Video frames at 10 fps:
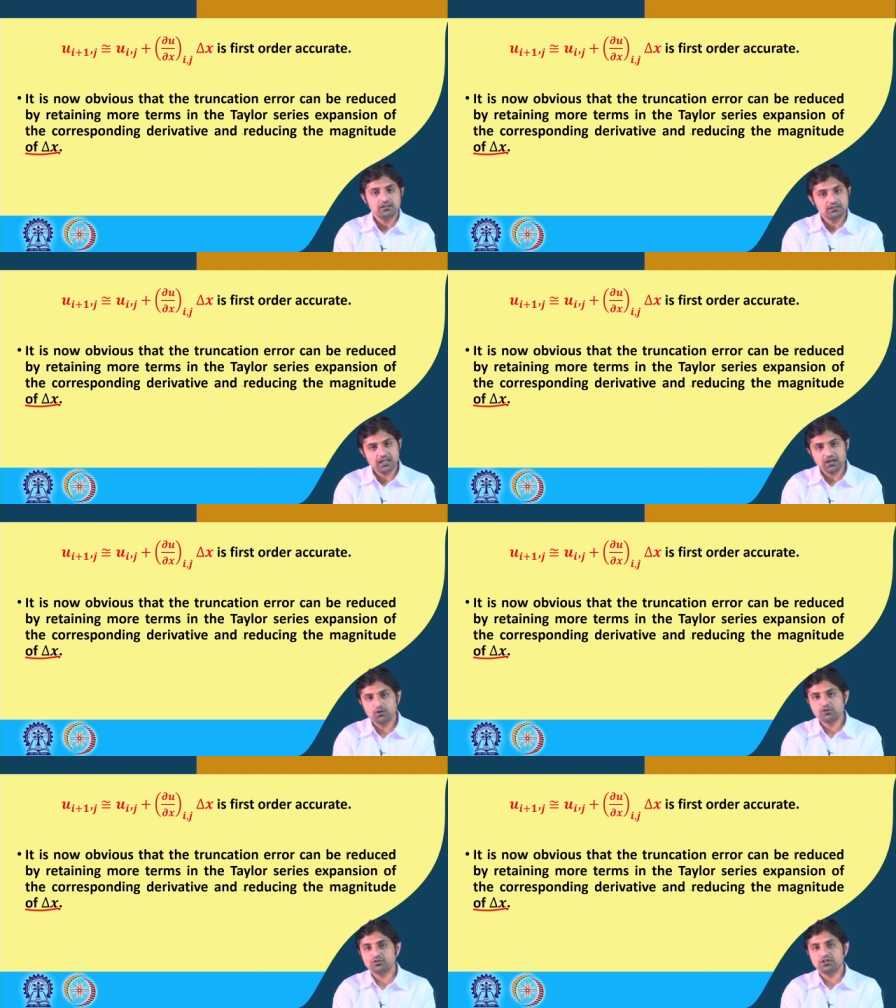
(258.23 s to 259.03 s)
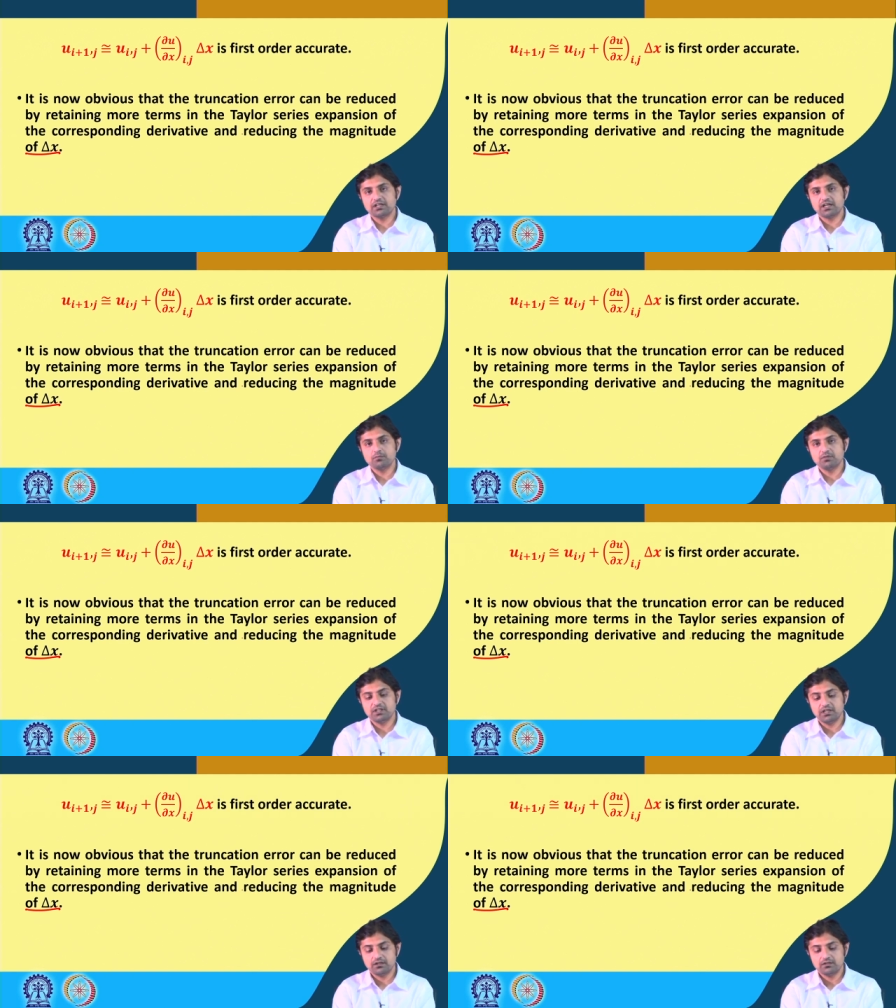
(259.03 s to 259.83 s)
then also that can be
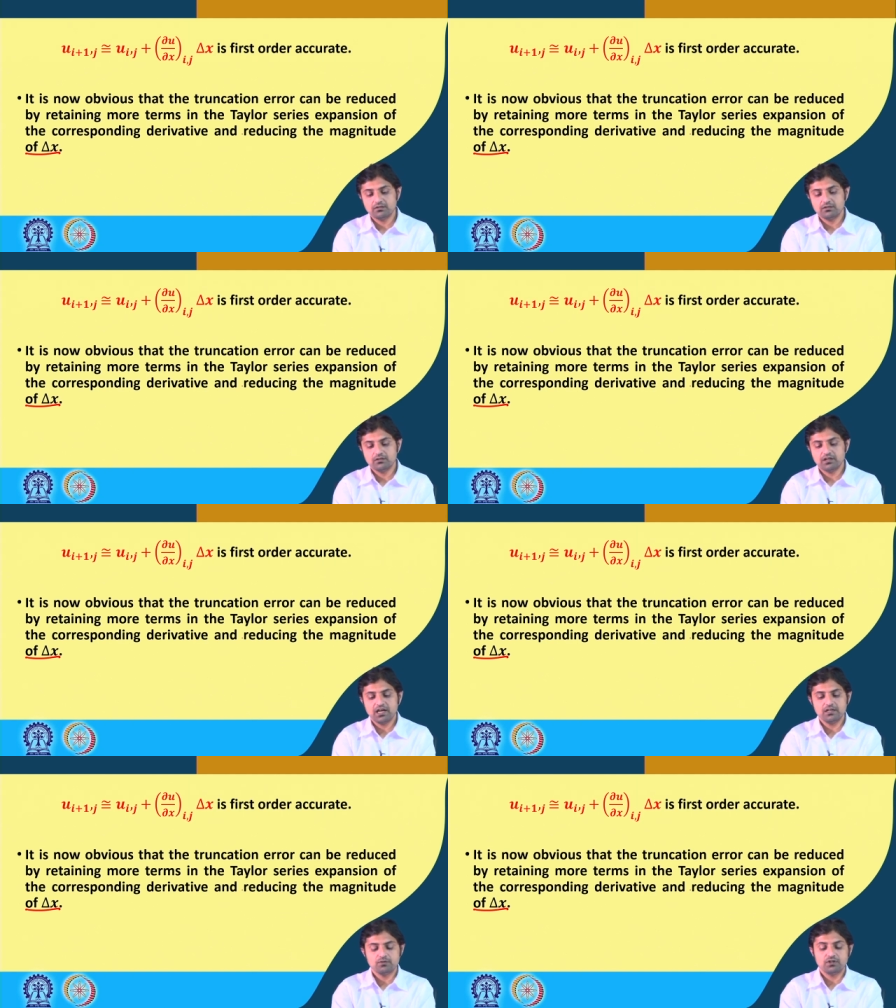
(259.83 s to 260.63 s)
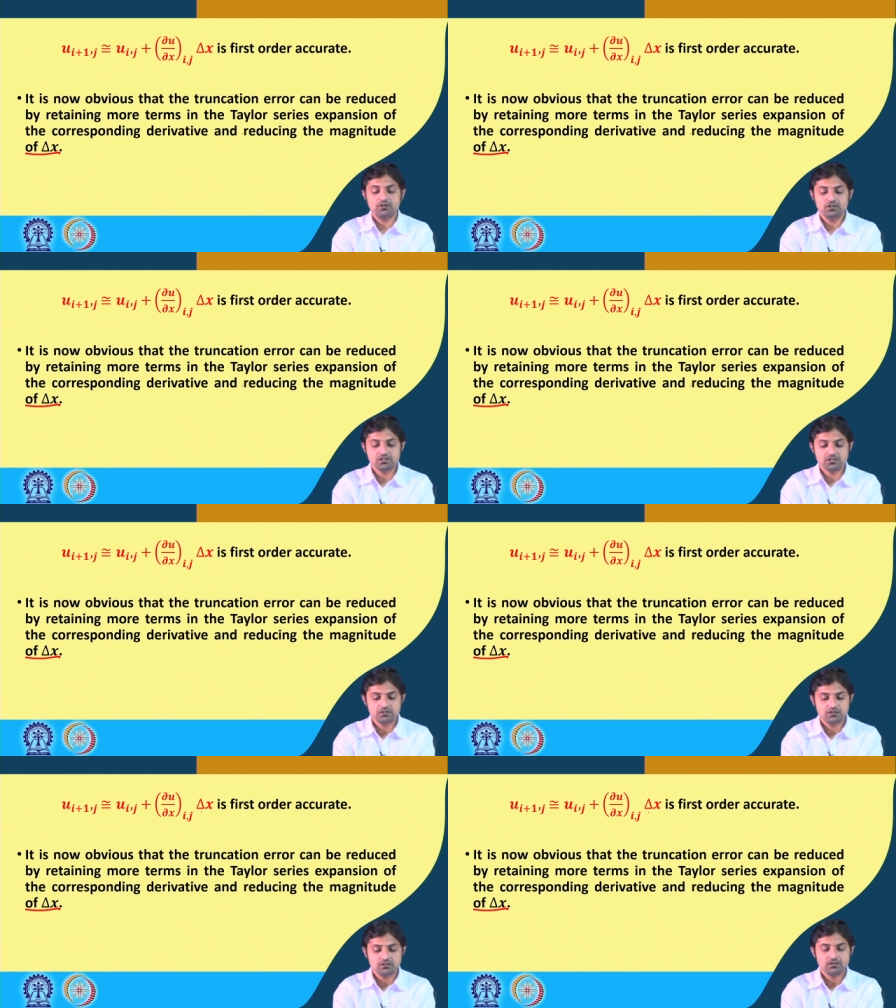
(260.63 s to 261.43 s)
there, right, because
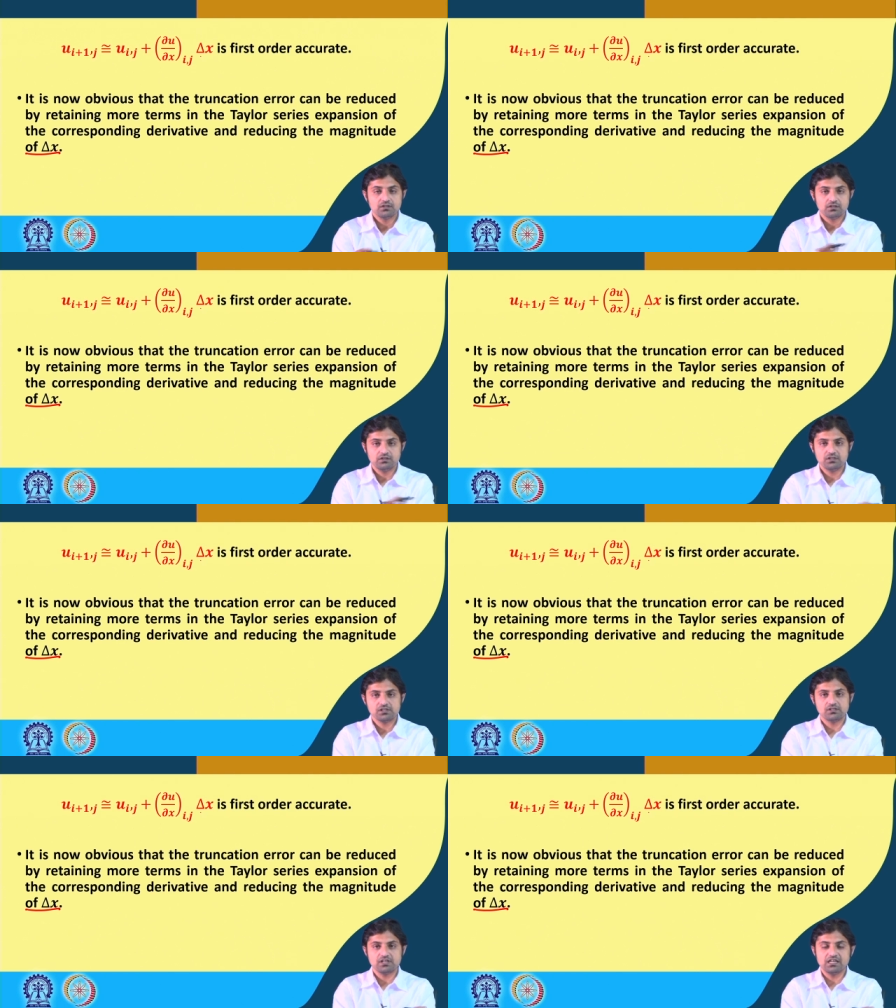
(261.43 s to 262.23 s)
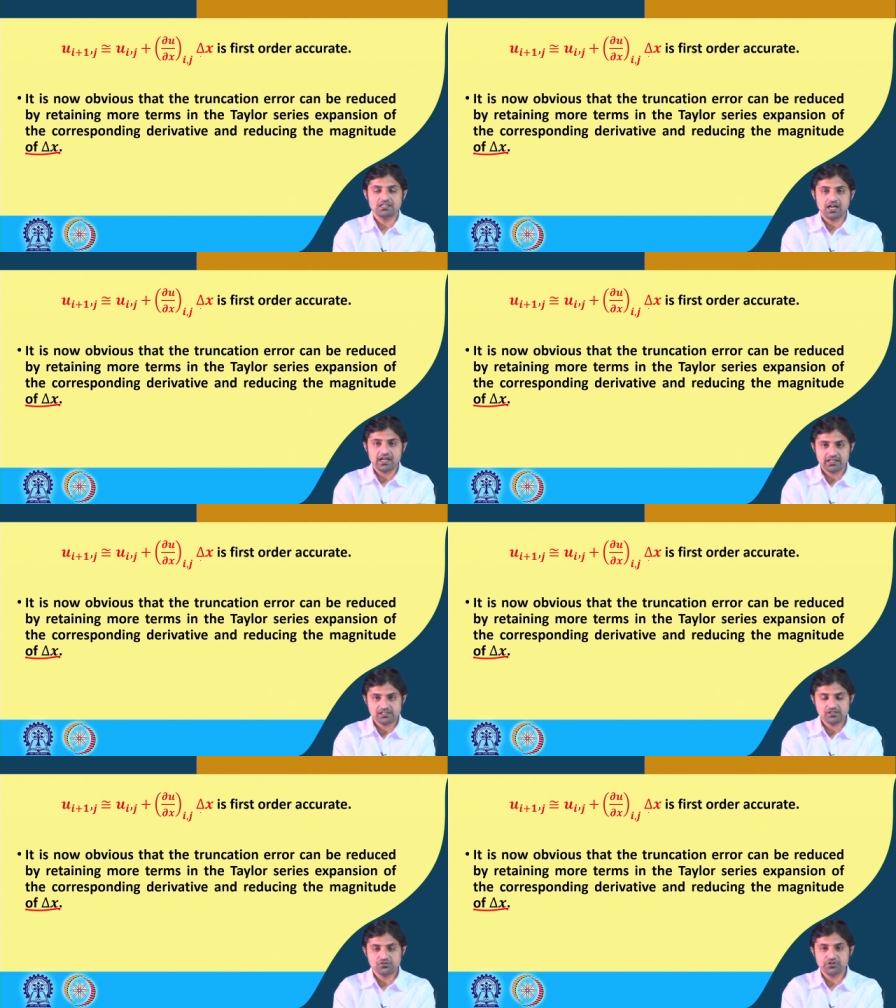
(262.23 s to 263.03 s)
this delta
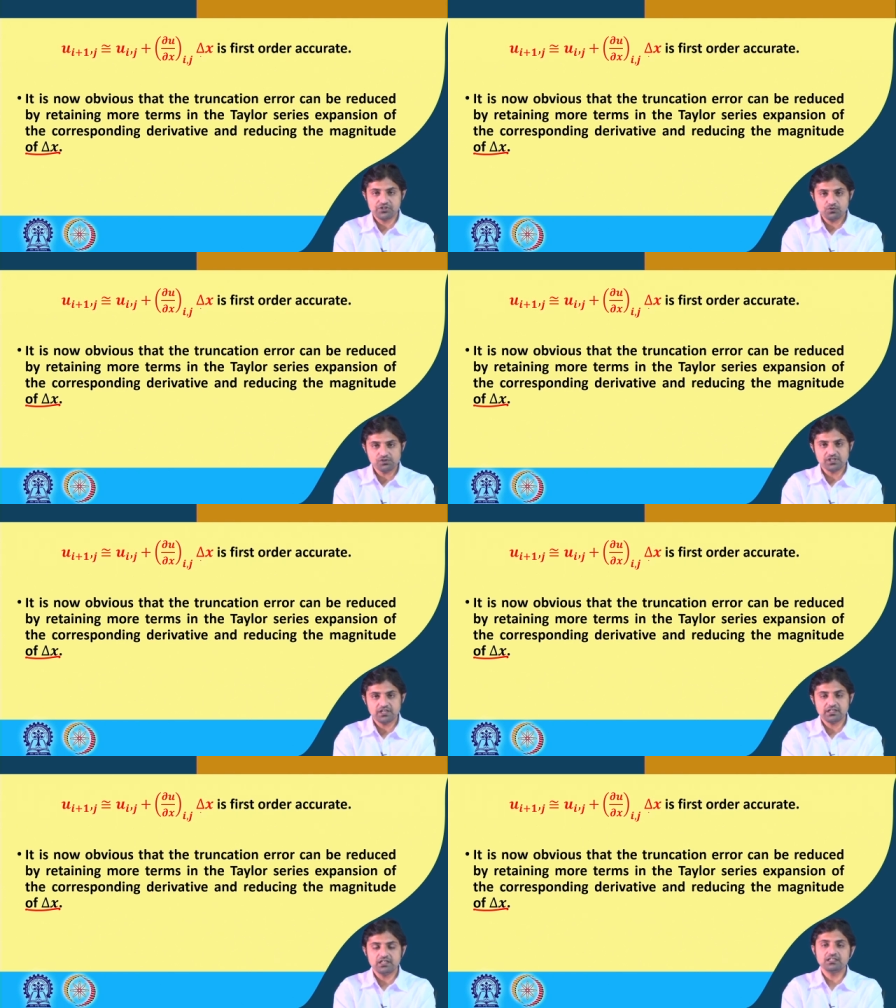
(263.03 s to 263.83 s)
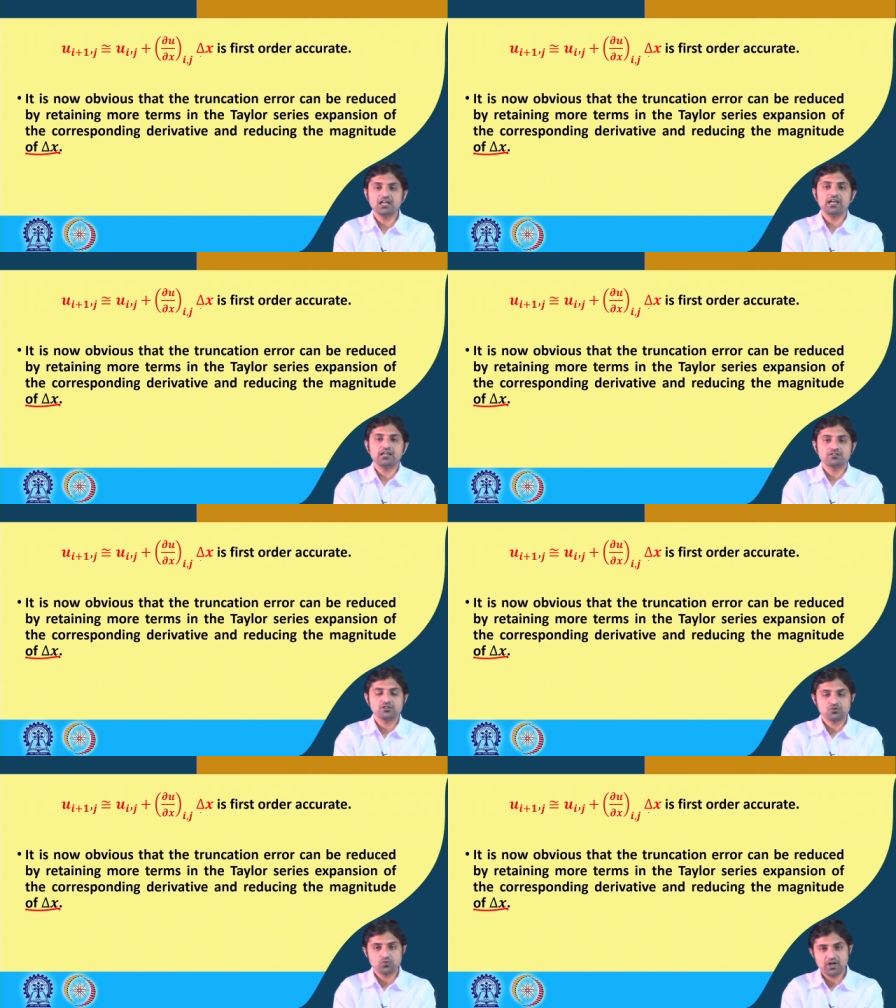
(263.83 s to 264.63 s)
x is reduced then delta x
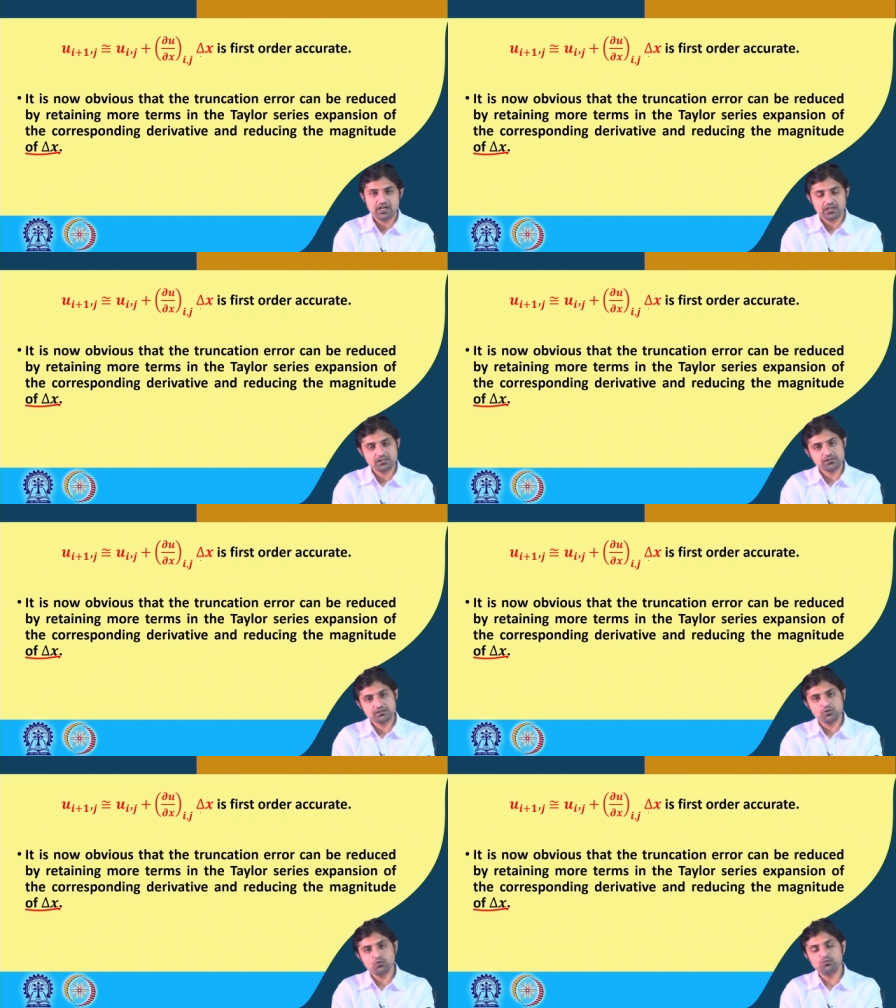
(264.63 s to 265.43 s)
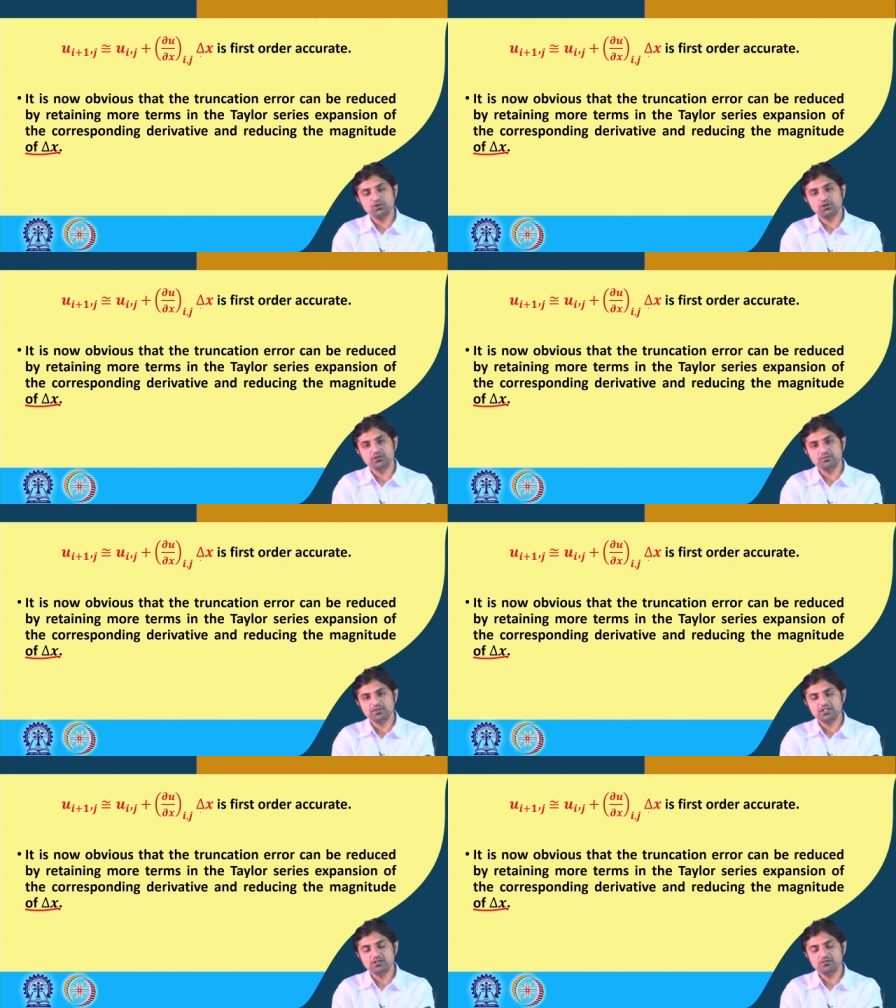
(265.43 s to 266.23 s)
square x cube will be